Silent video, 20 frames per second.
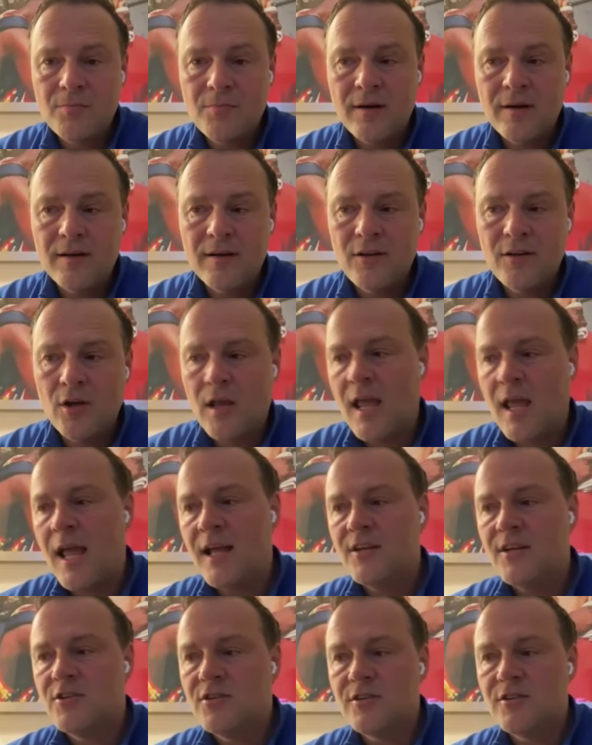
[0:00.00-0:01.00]
but you
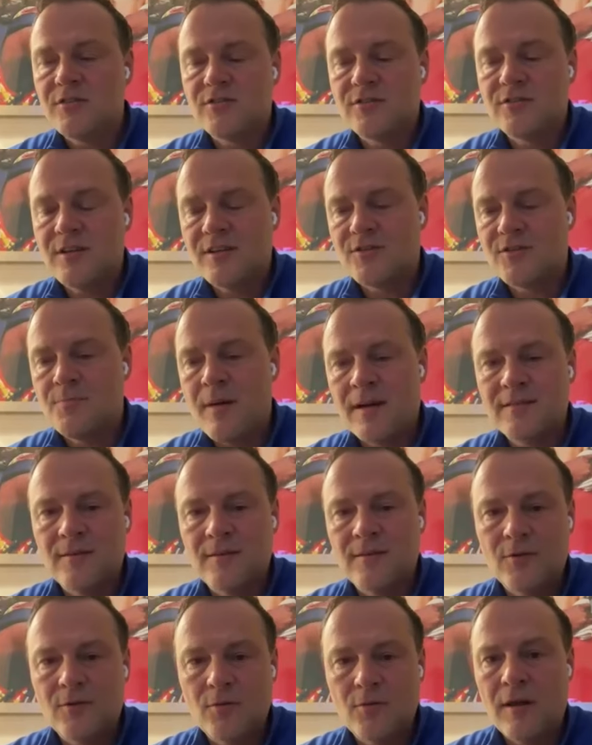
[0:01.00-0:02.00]
can't just expect
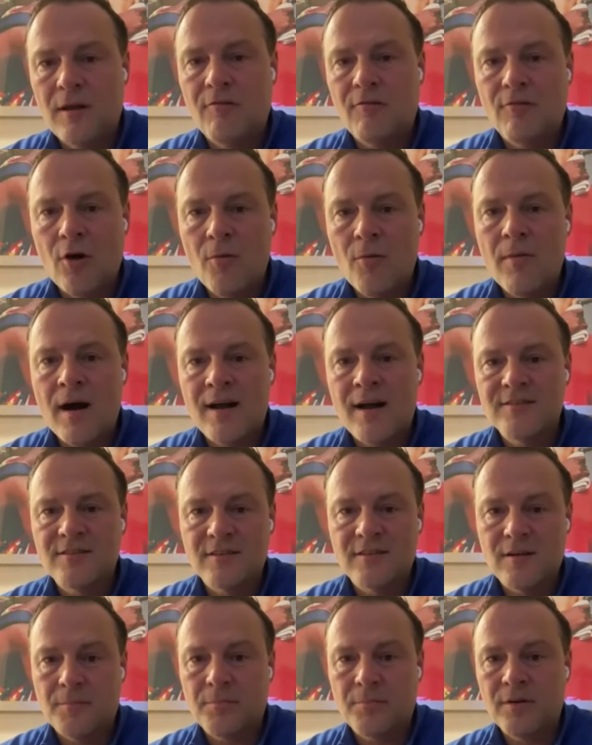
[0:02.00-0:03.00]
them to be robots
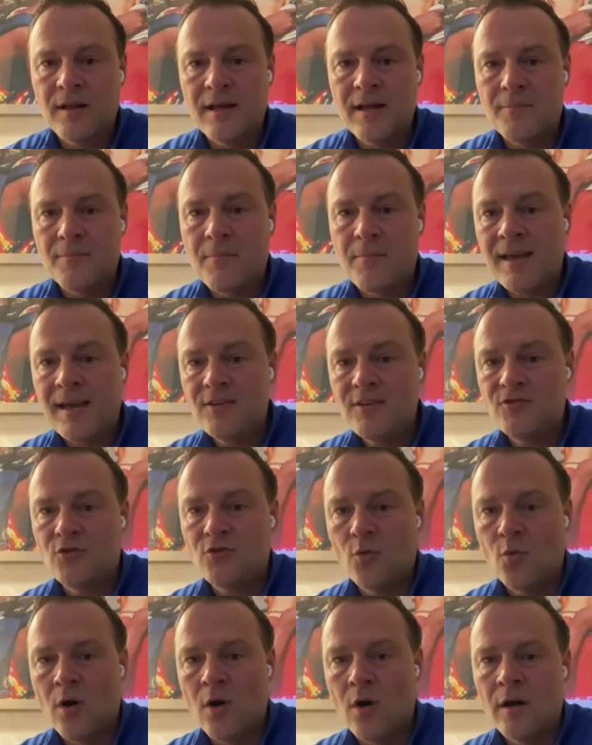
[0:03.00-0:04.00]
and to play the pace
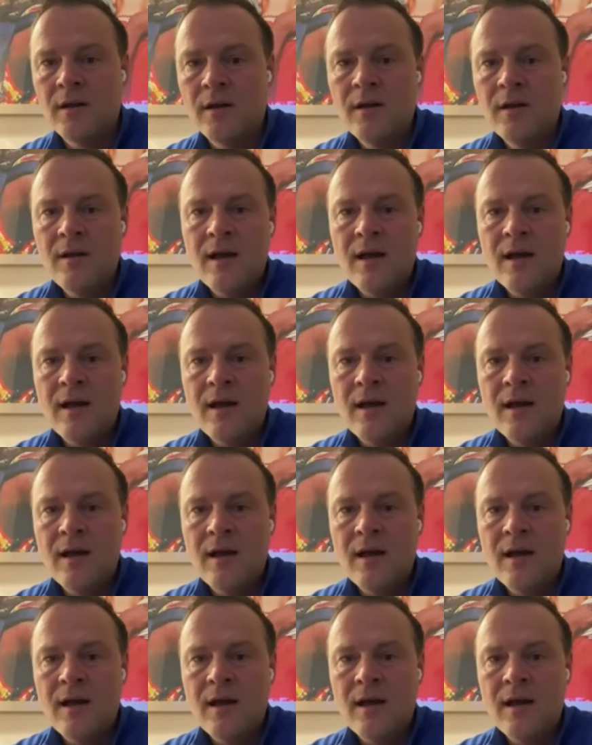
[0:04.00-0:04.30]
you want